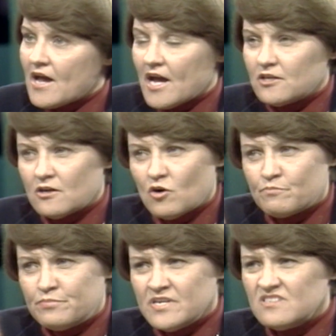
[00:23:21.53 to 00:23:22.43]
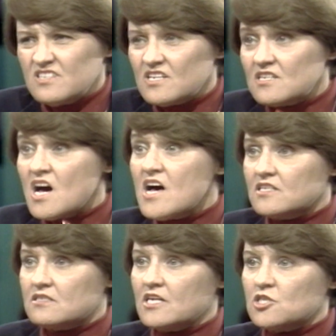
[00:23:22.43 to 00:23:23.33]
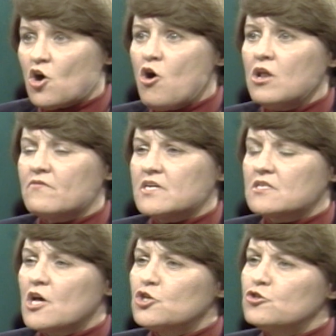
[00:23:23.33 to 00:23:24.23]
And you know, business is us. It's all of us.